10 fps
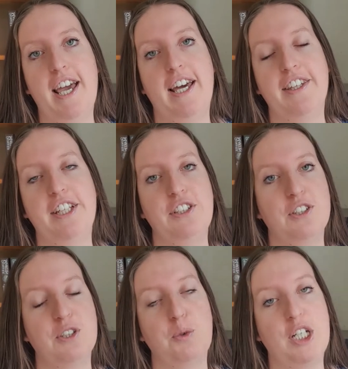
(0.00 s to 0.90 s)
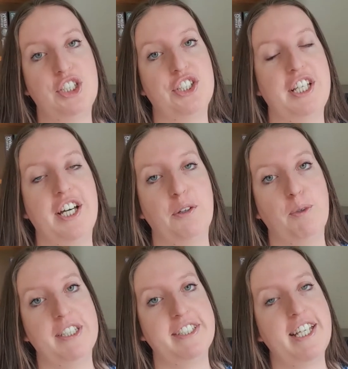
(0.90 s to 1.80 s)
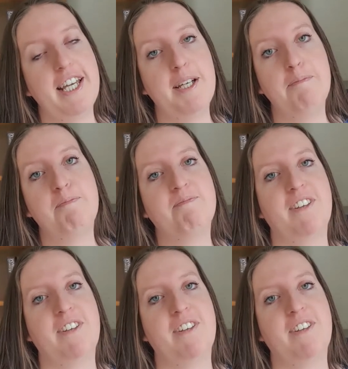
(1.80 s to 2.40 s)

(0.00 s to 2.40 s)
and then you can watch the other ones there.